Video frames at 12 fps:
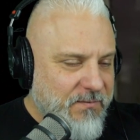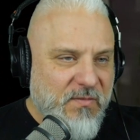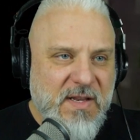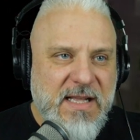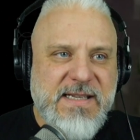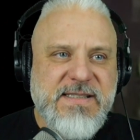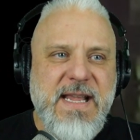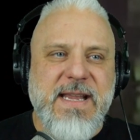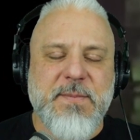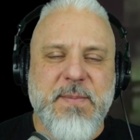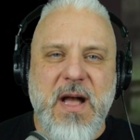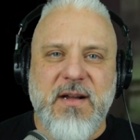It's
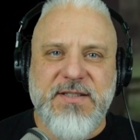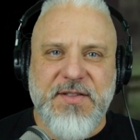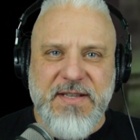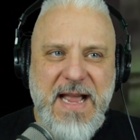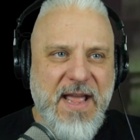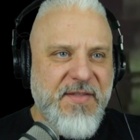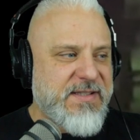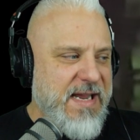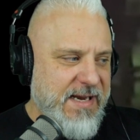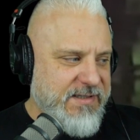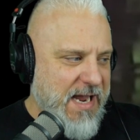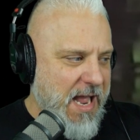taking balance of the guy in the
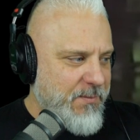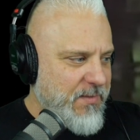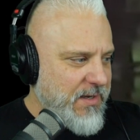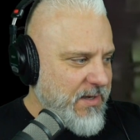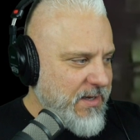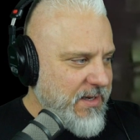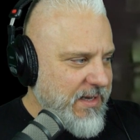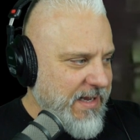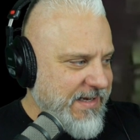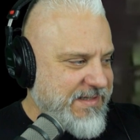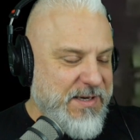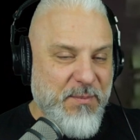tank top.
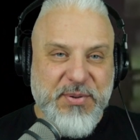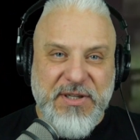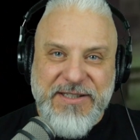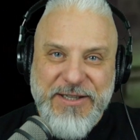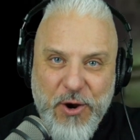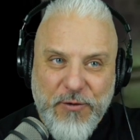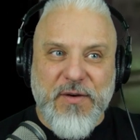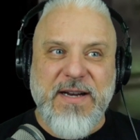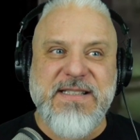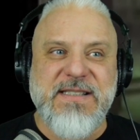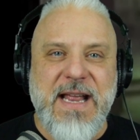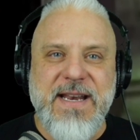It's completely
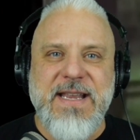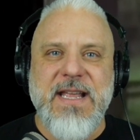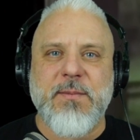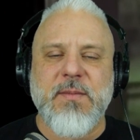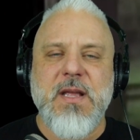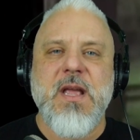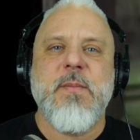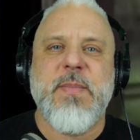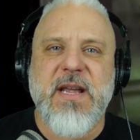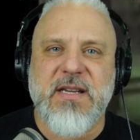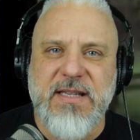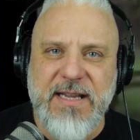overextending him
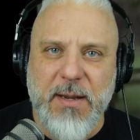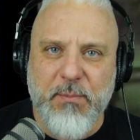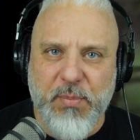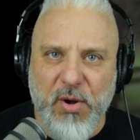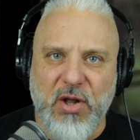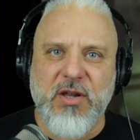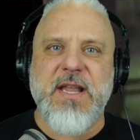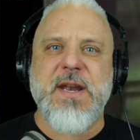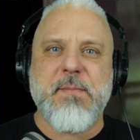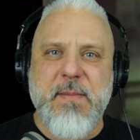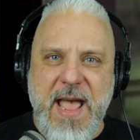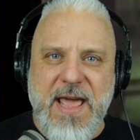because like a bull and a
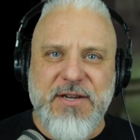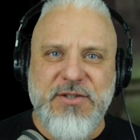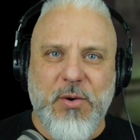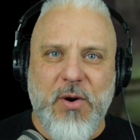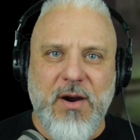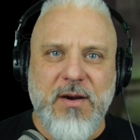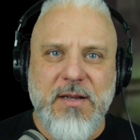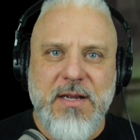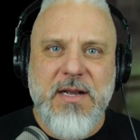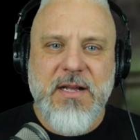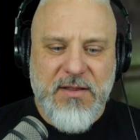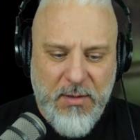matador,
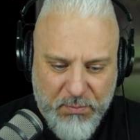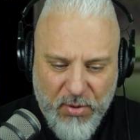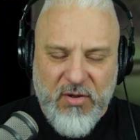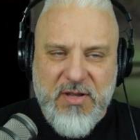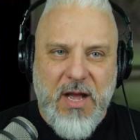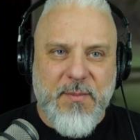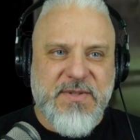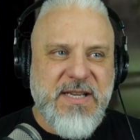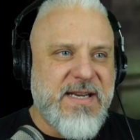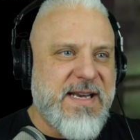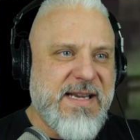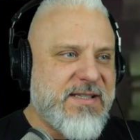the bull comes
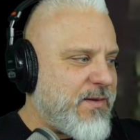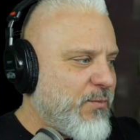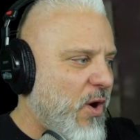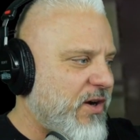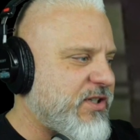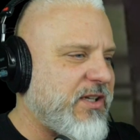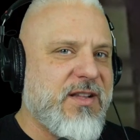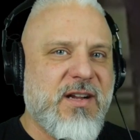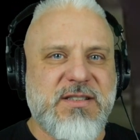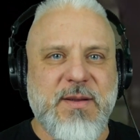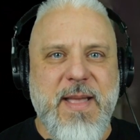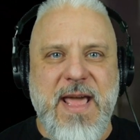in. Wang Shenglong
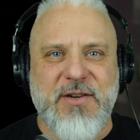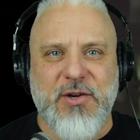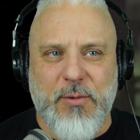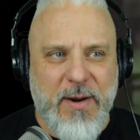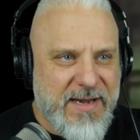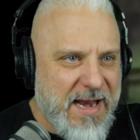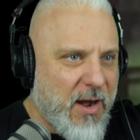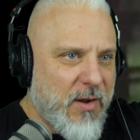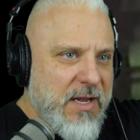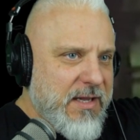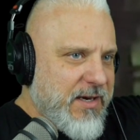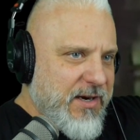is a matador right now.
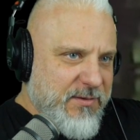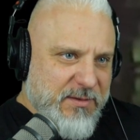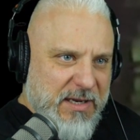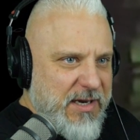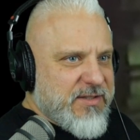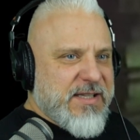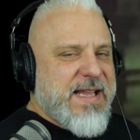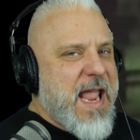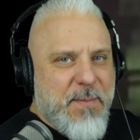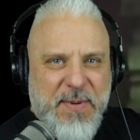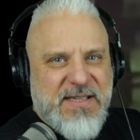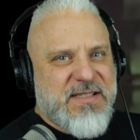Here's the
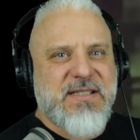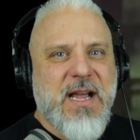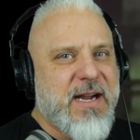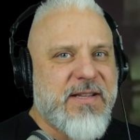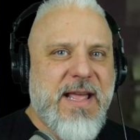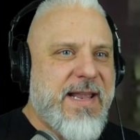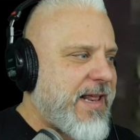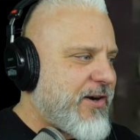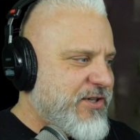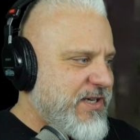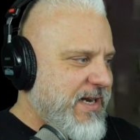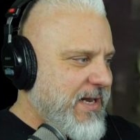cape. He's sucking that
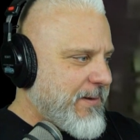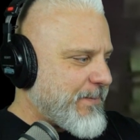energy in.